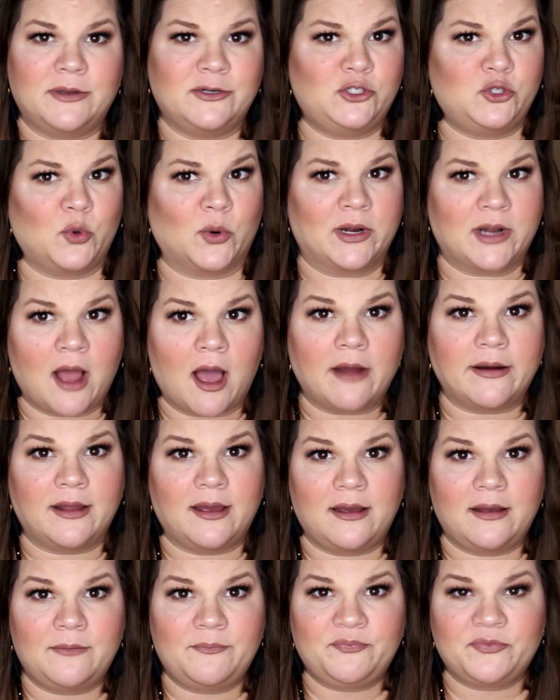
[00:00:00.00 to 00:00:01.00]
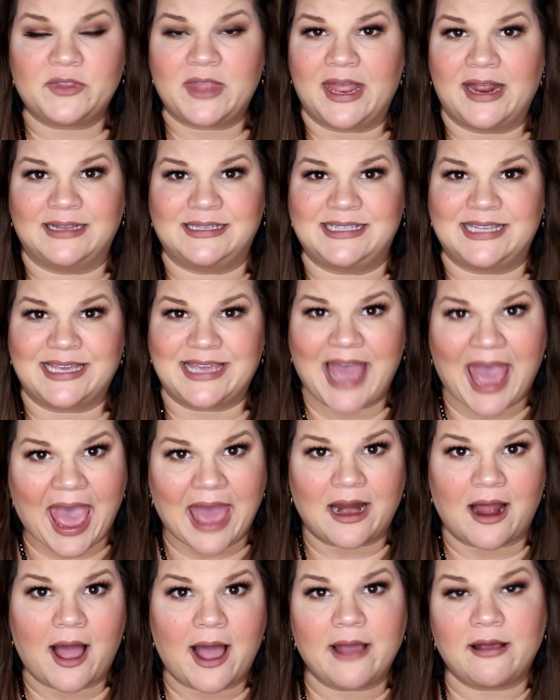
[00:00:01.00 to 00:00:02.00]
Jordana, and it's the
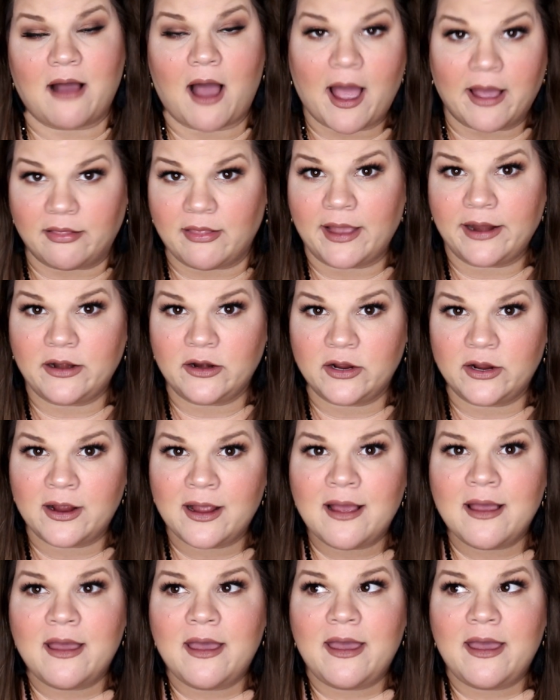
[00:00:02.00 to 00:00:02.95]
cat eye eyeliner,